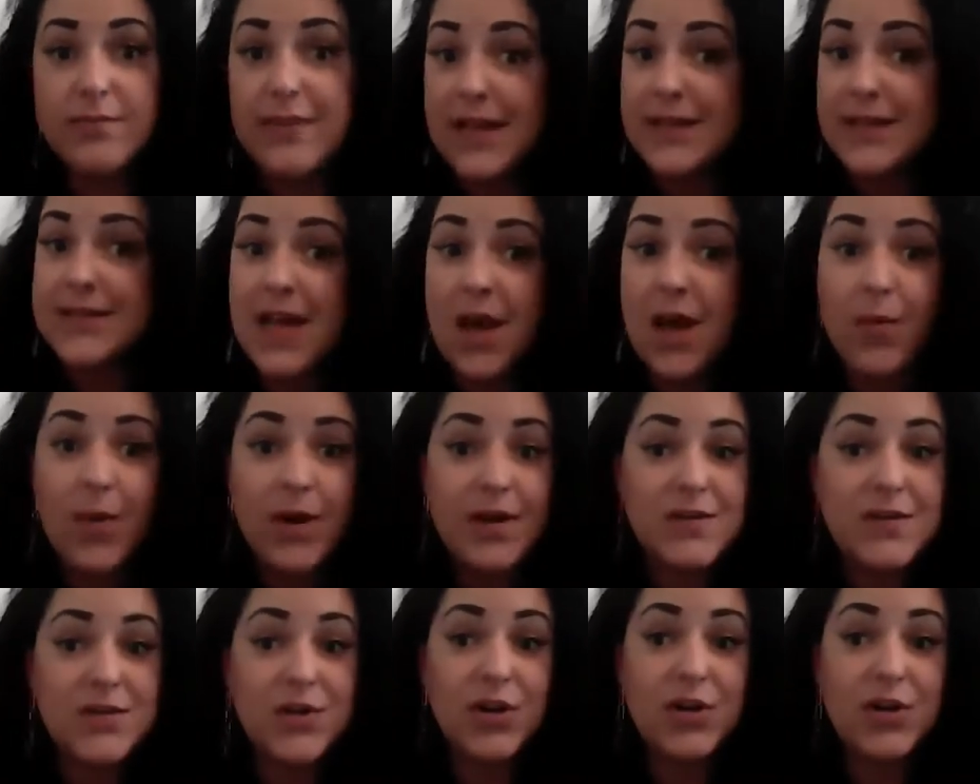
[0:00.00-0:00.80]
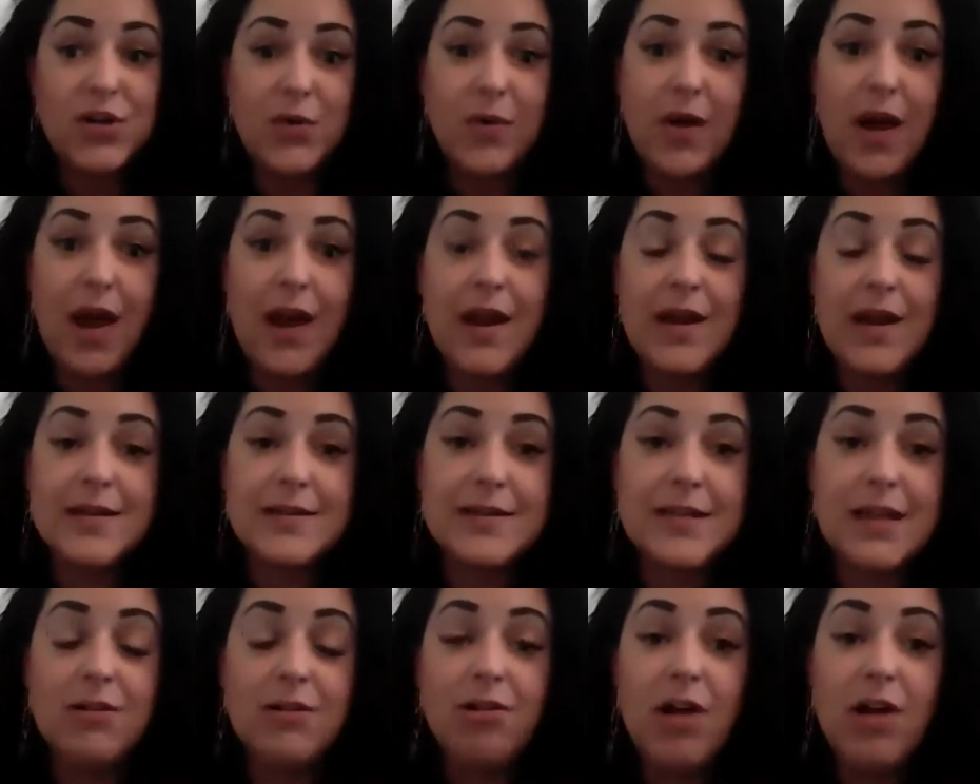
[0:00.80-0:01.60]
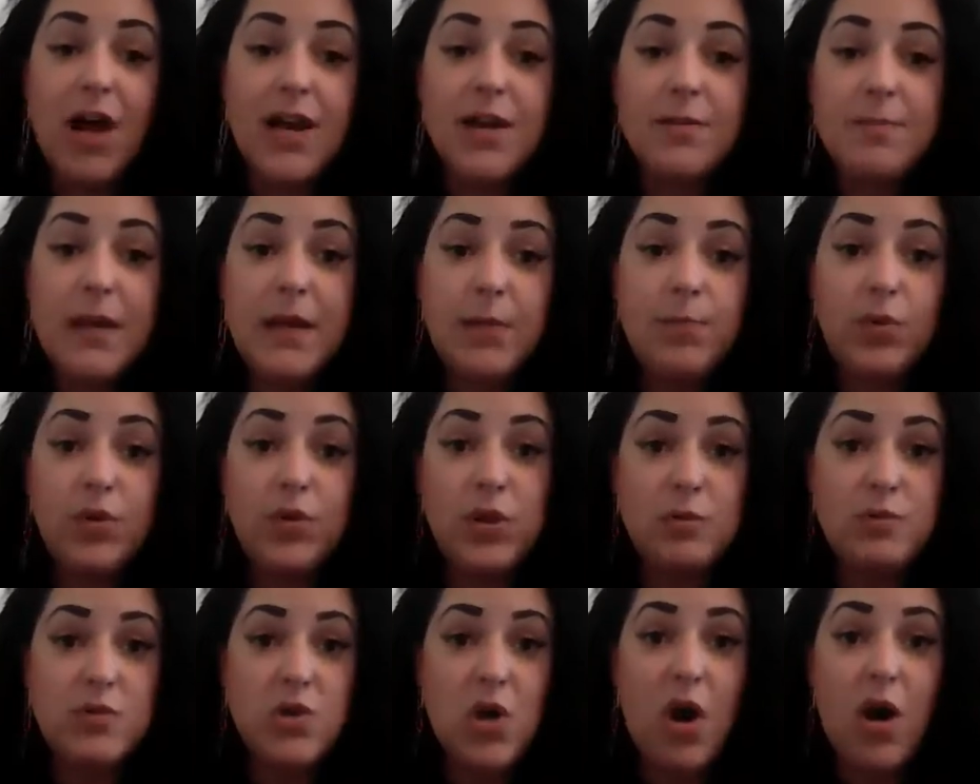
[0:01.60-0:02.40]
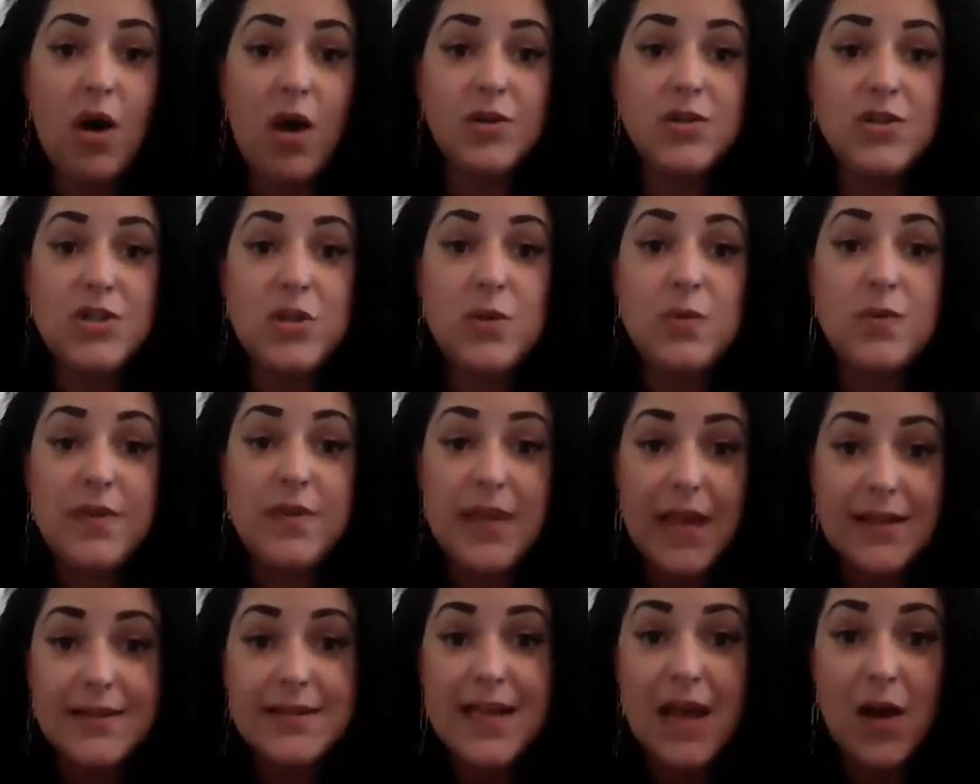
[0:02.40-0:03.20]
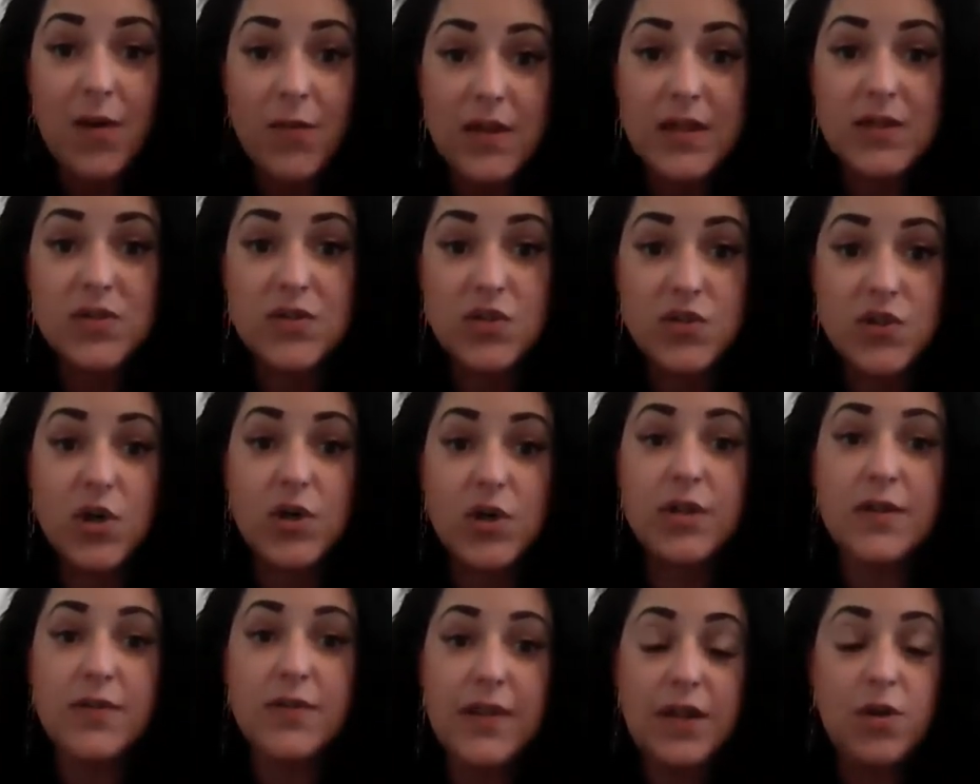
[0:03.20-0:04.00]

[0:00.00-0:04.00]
That's how I started, you guys. And a lot of people you talk to, that's how they started.